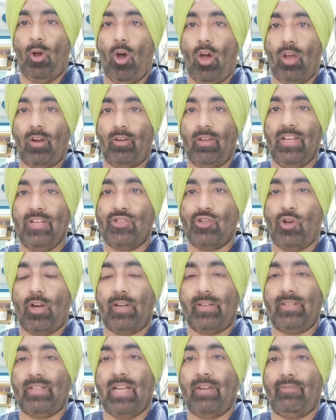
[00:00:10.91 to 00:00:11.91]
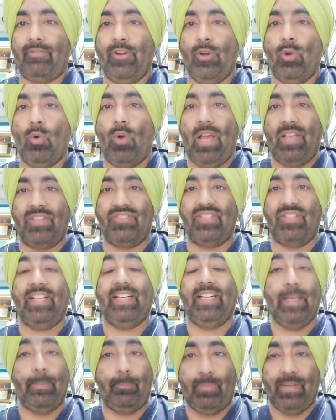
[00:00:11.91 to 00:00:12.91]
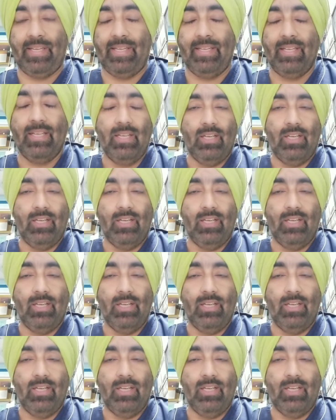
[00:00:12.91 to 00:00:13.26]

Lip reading: or in short that we know as the DP.